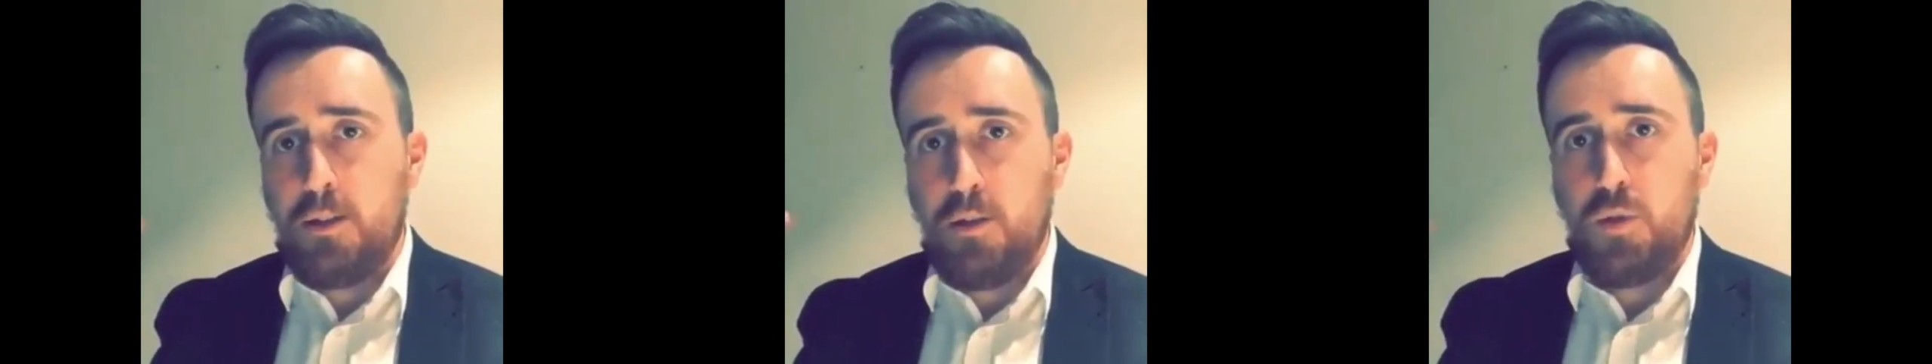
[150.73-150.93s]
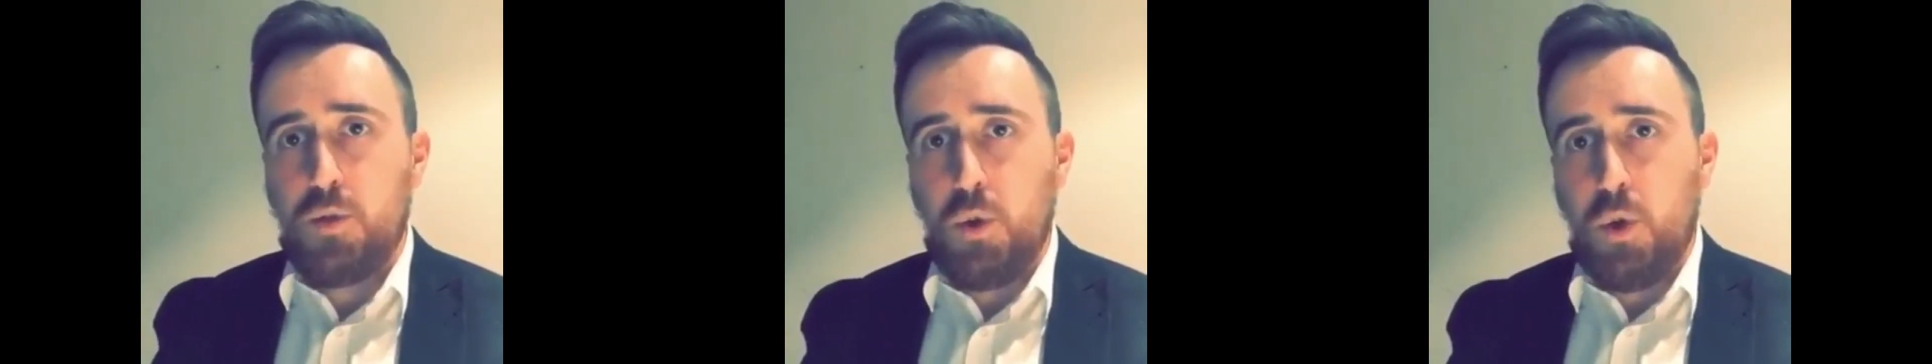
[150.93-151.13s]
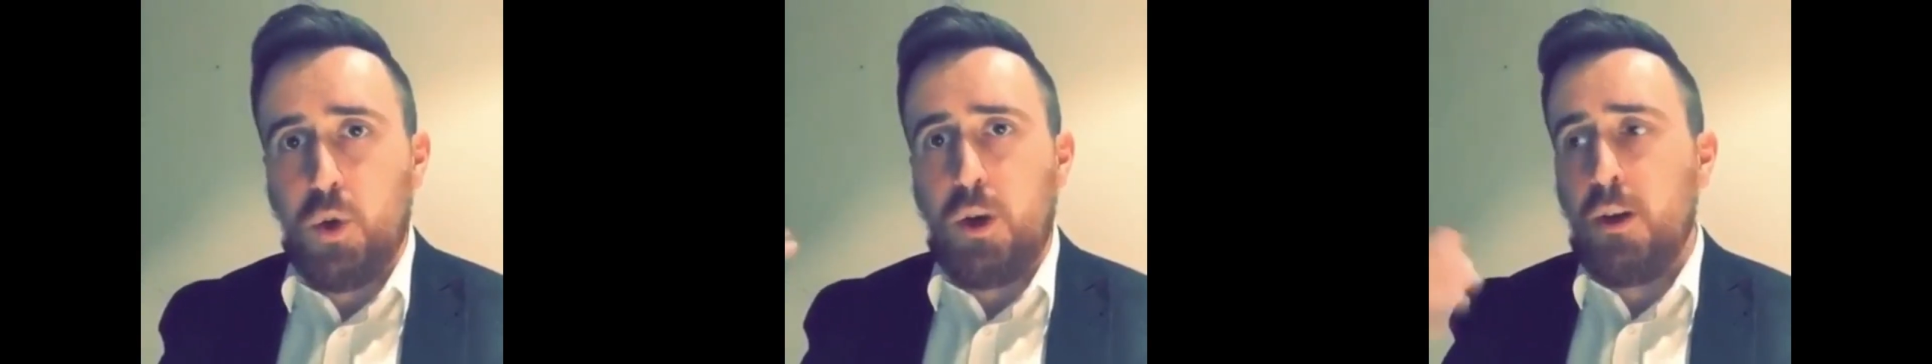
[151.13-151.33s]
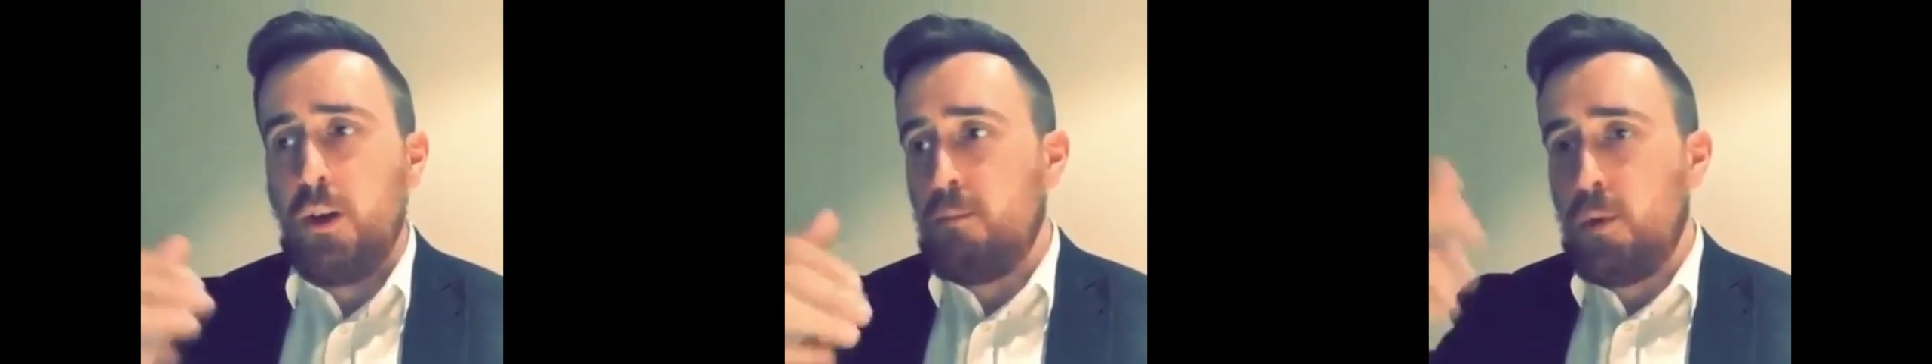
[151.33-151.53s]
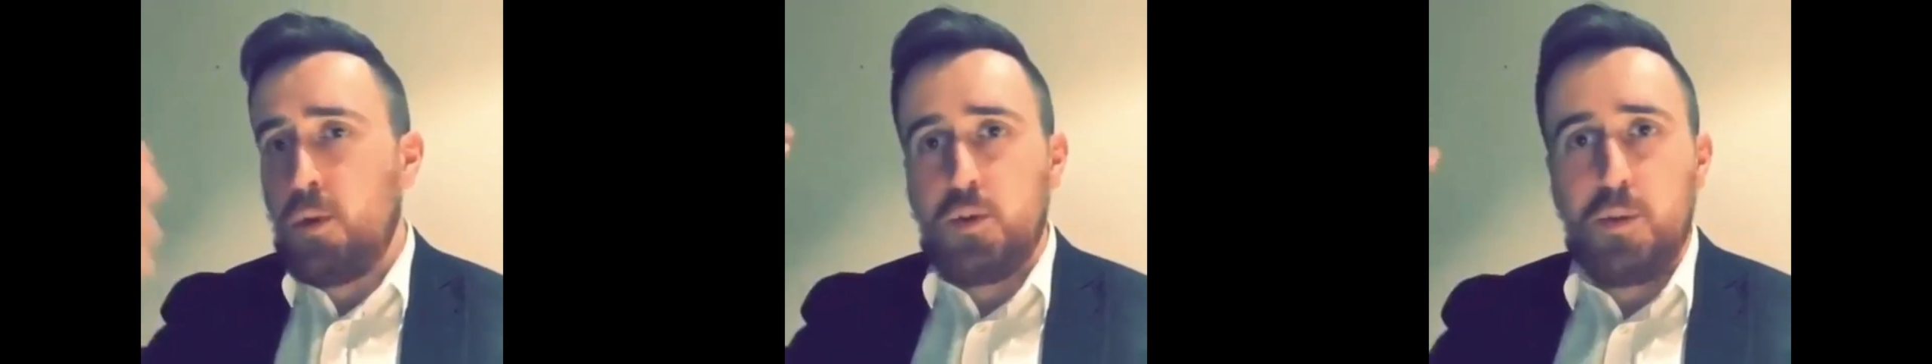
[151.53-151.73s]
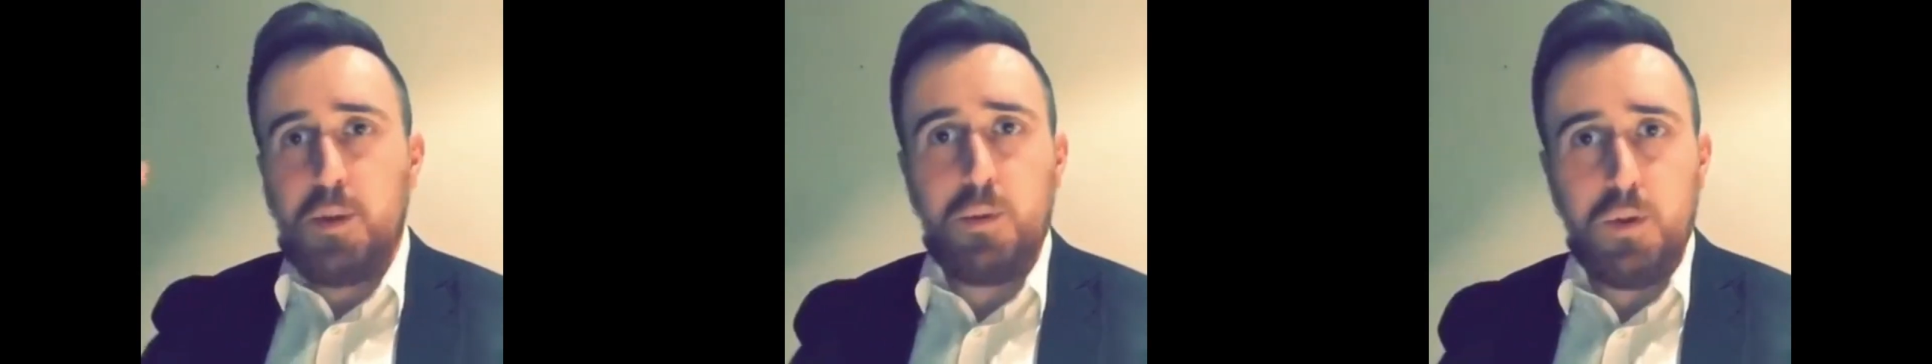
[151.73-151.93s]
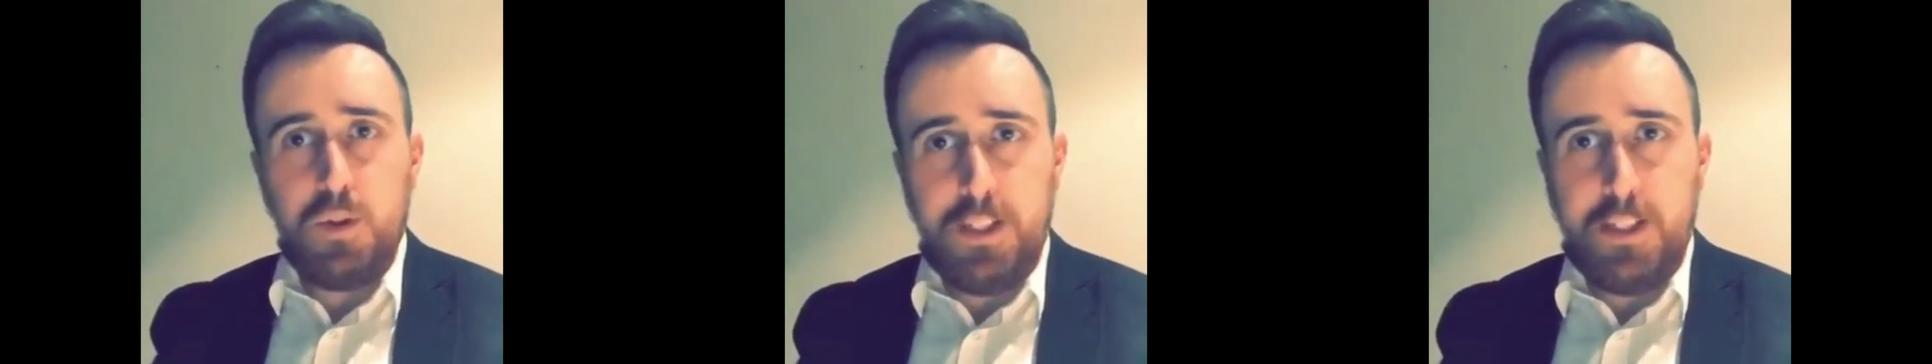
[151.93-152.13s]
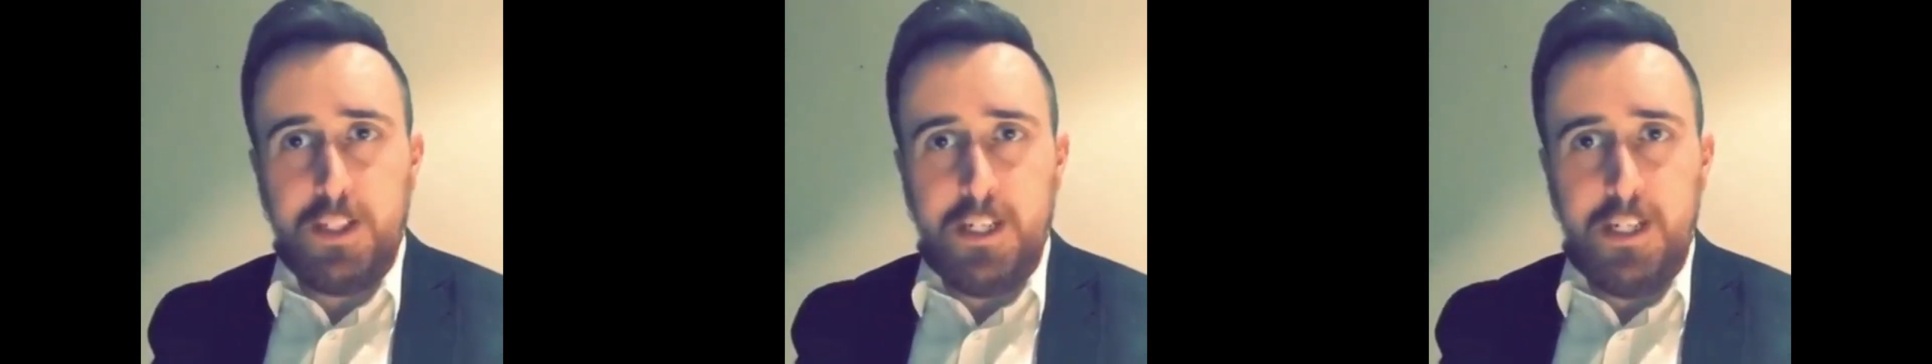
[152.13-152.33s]
to the door. Most
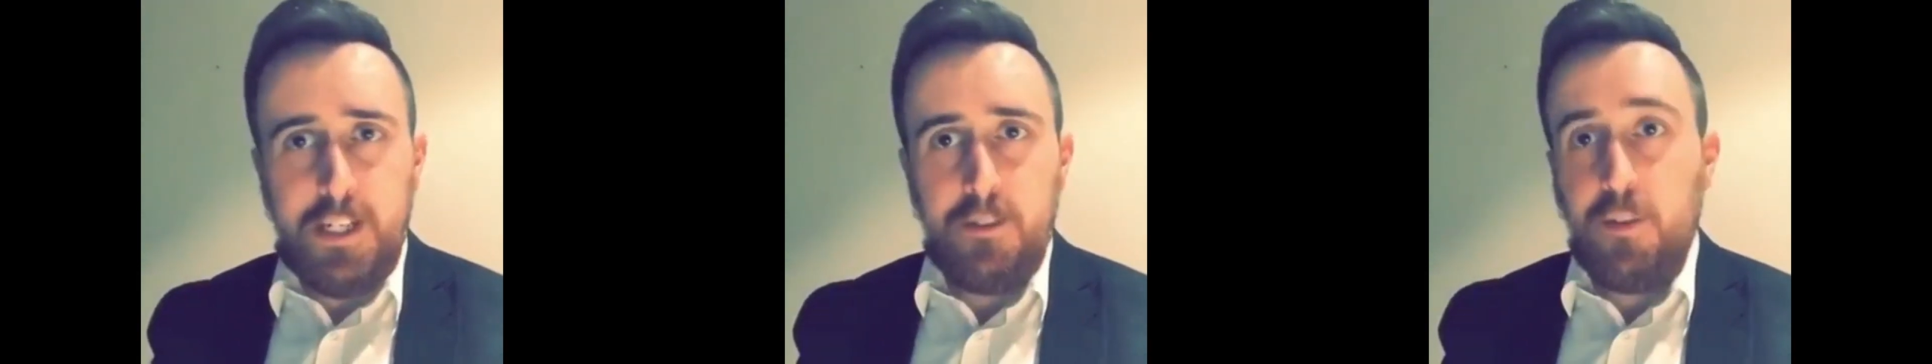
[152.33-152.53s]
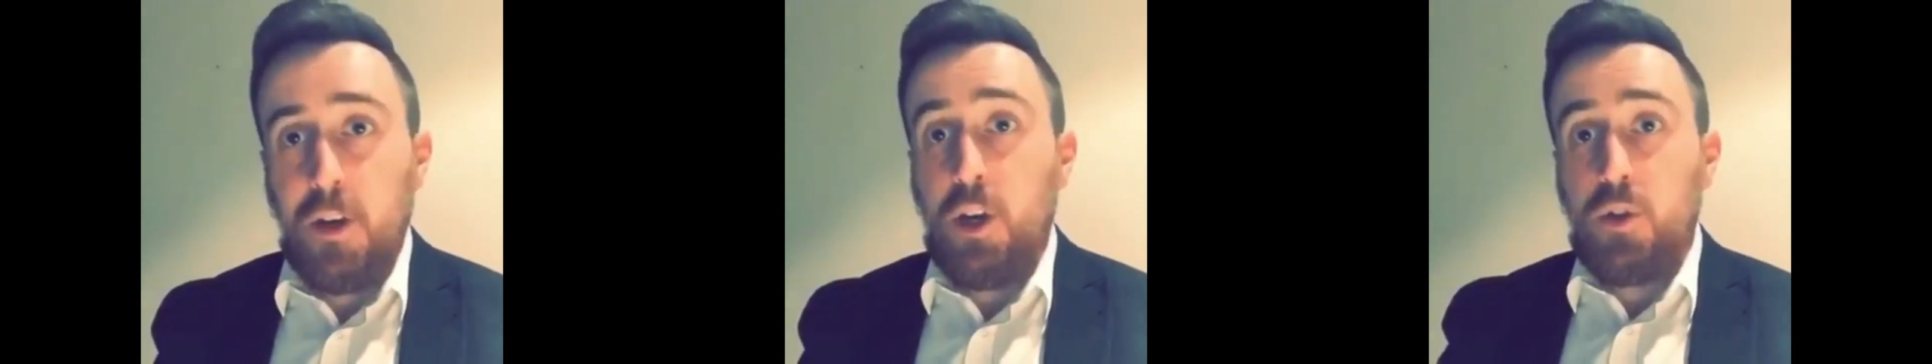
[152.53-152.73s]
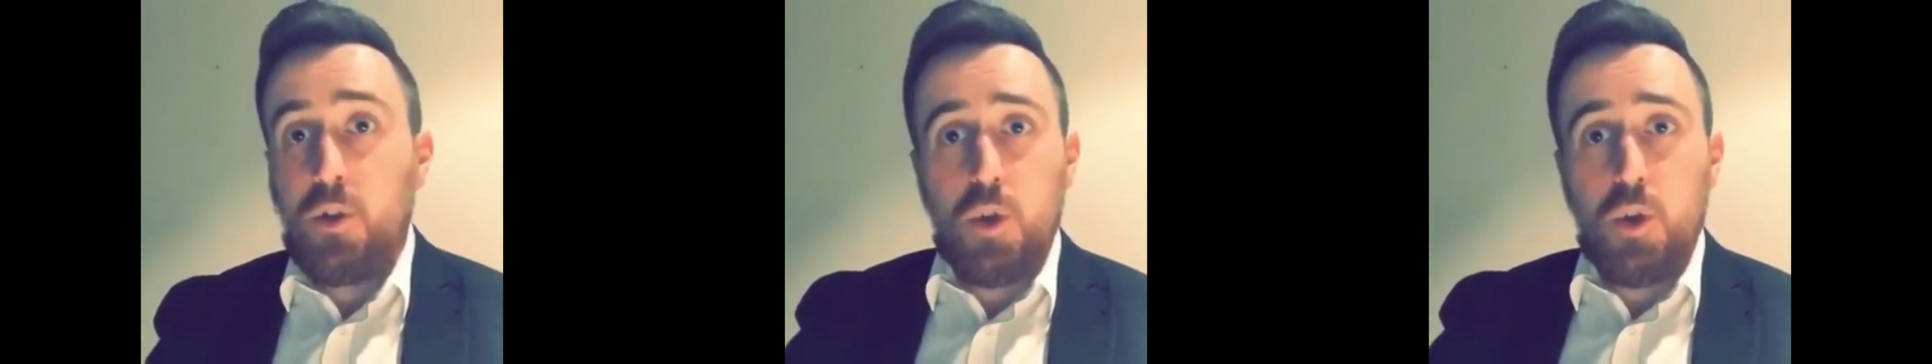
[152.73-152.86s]
people did leave.